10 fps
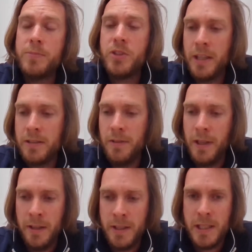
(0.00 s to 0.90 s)

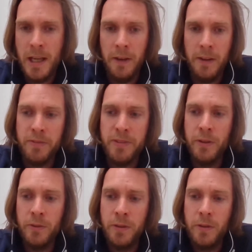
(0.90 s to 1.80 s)
objectively understanding the
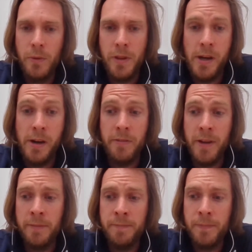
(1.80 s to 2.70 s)
field within an
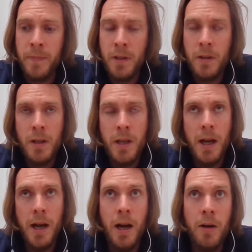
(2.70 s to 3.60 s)
event.
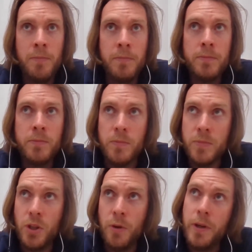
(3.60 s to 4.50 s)

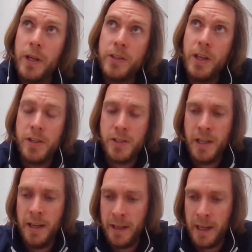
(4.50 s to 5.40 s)
So it's
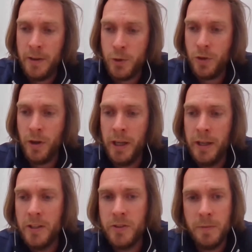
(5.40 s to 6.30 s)
understanding how strong
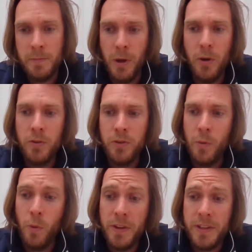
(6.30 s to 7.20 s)
it is, but
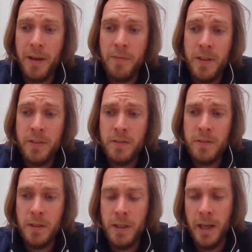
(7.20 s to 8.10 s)
also what the depth
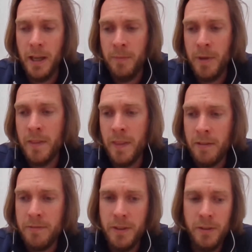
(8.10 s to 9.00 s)
is in
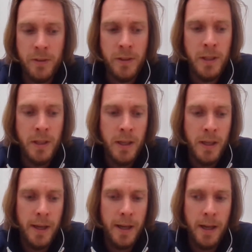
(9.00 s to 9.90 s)
that field,
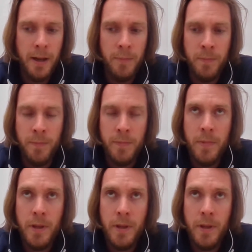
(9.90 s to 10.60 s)
and